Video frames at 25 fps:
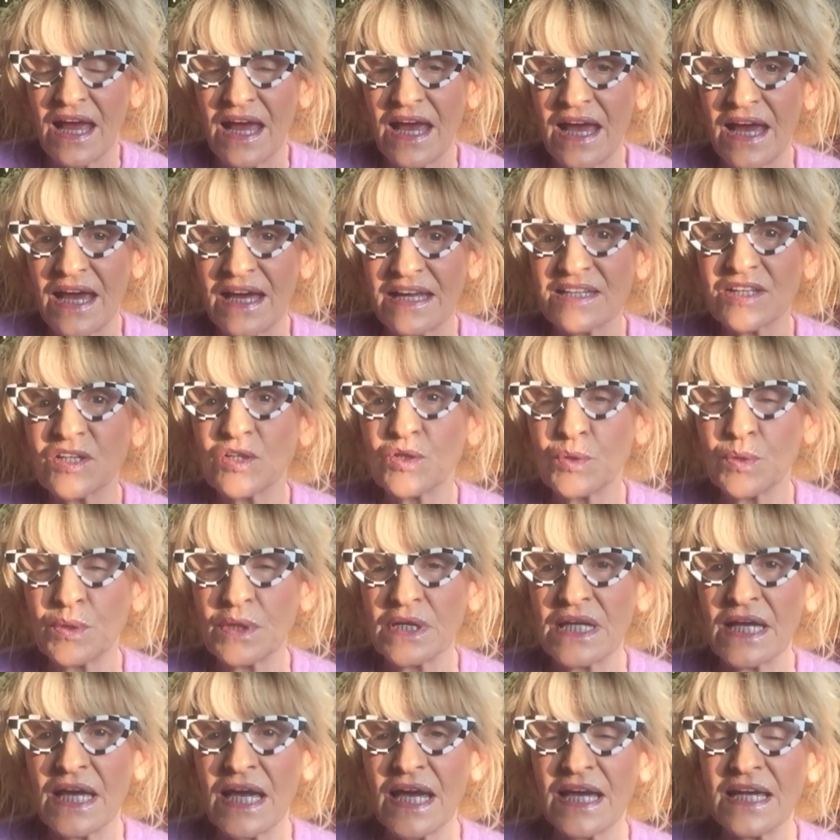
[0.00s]
And
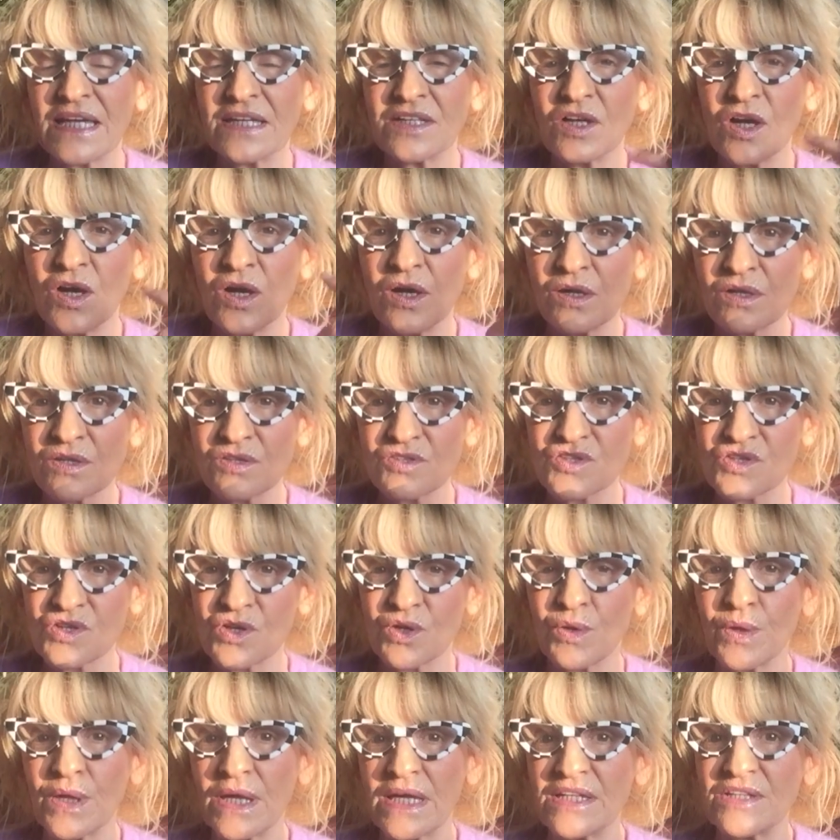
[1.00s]
create
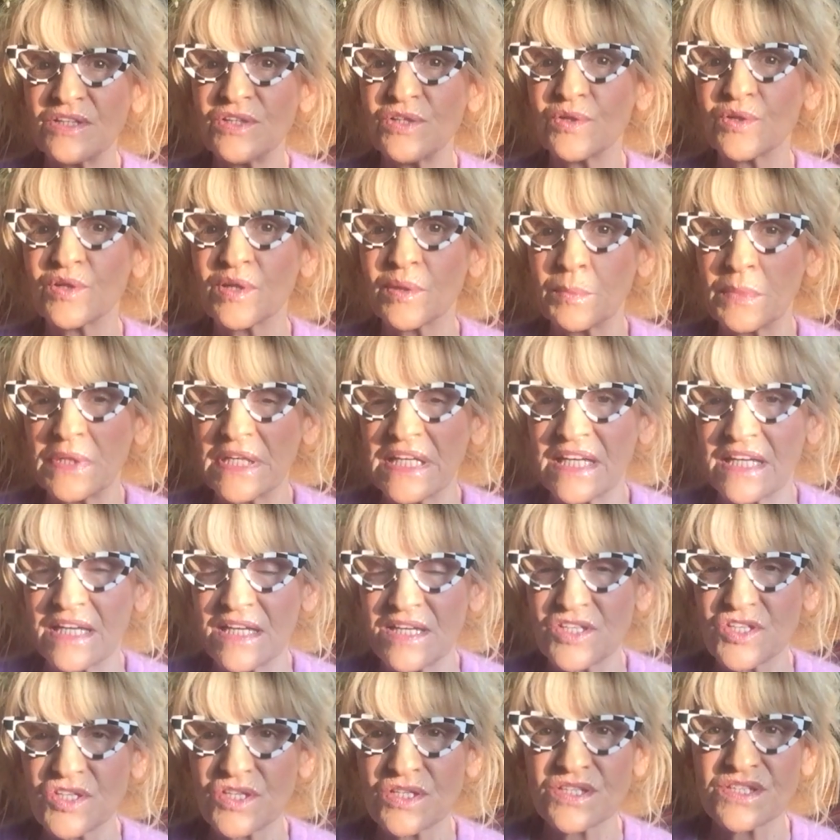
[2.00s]
also a new
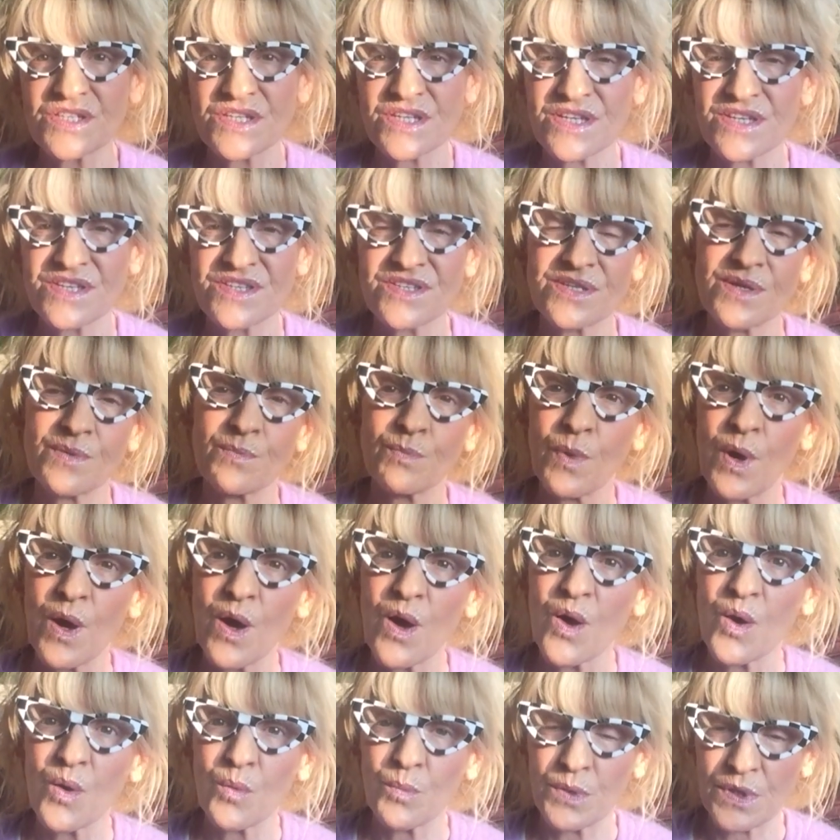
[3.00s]
communication system
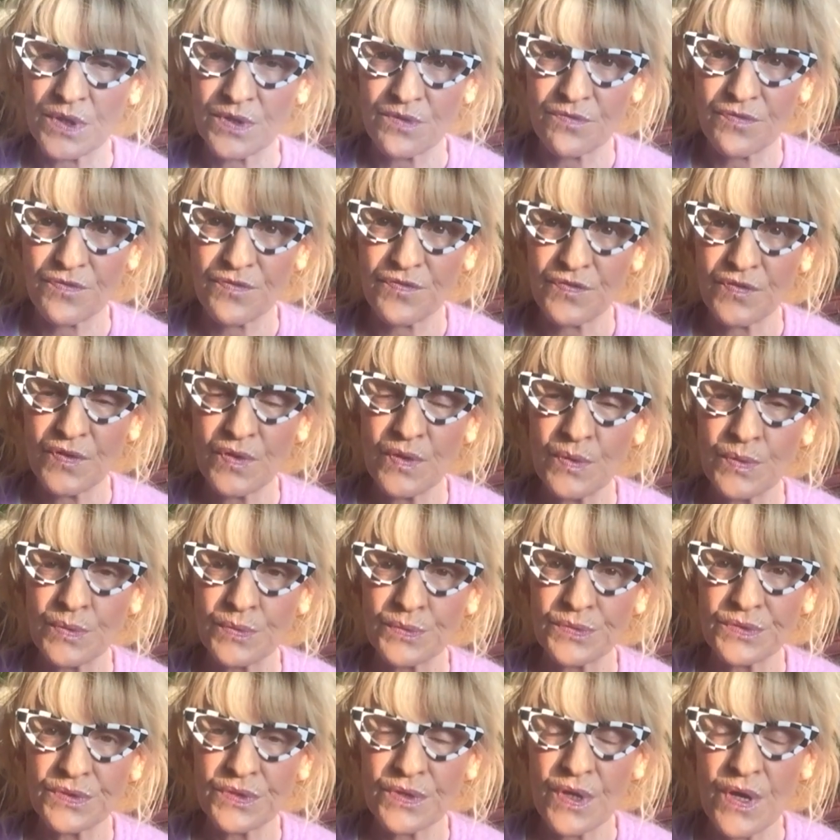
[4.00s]
with food.